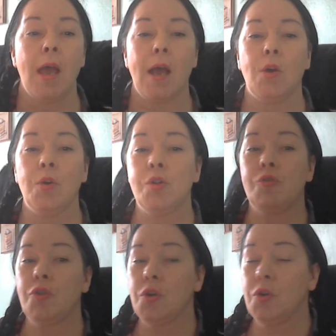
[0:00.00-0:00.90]
and
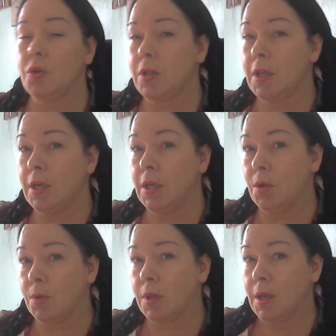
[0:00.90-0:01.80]
construction
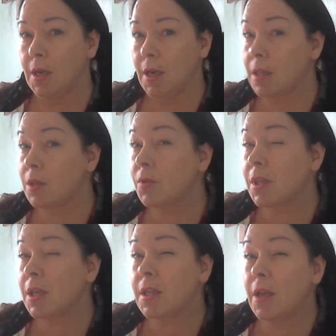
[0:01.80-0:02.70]
continued until
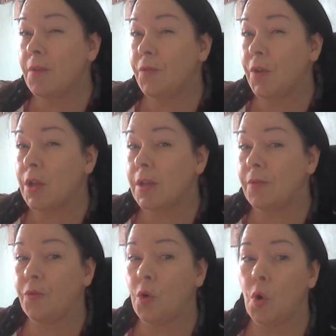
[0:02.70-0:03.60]
sixteen
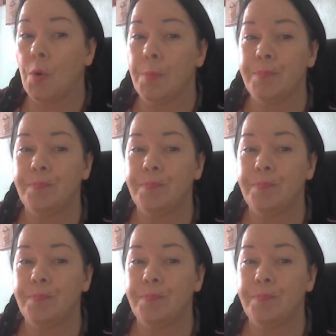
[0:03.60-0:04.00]
thirty-four.